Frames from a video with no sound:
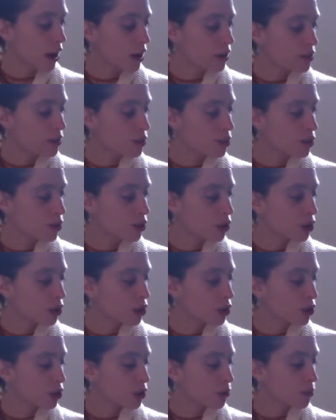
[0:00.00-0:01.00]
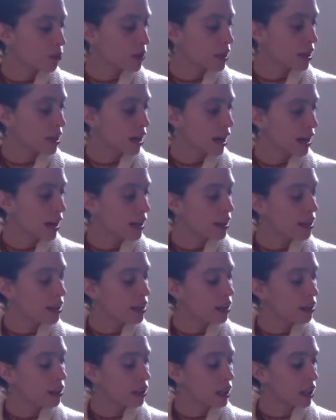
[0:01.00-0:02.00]
So there could be a
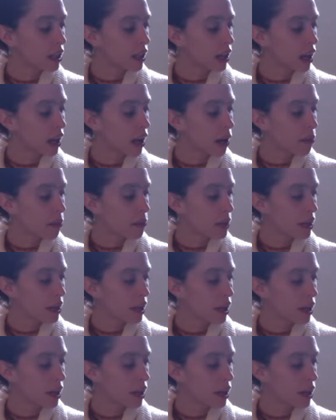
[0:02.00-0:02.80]
healing coming